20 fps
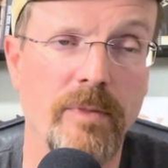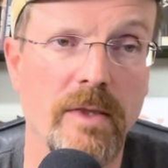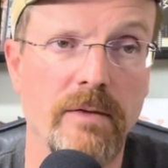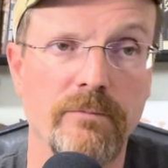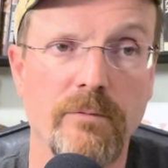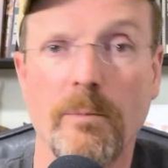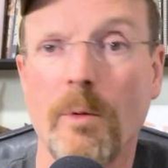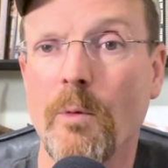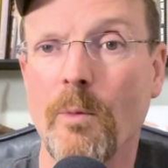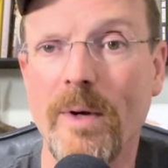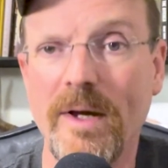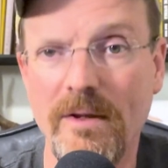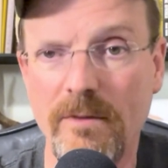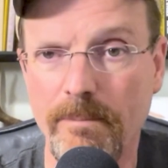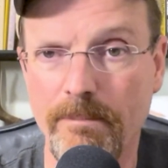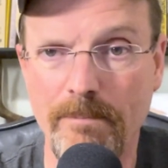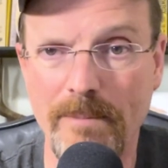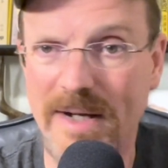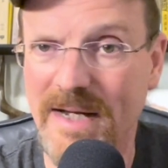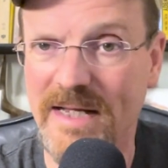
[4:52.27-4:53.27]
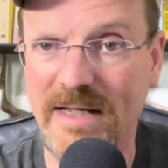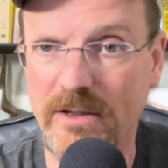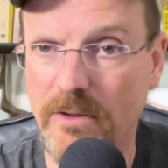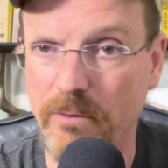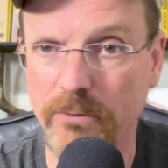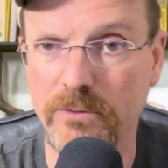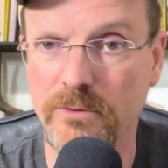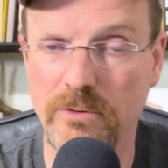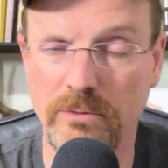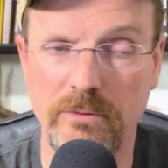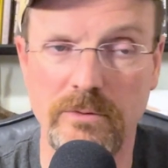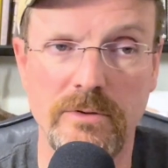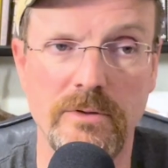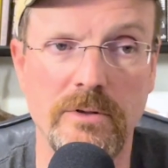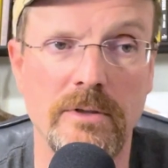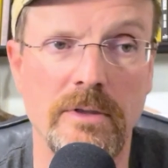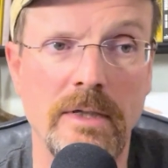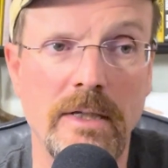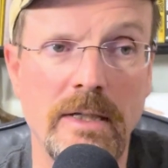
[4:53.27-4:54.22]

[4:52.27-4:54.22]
from around many cultures,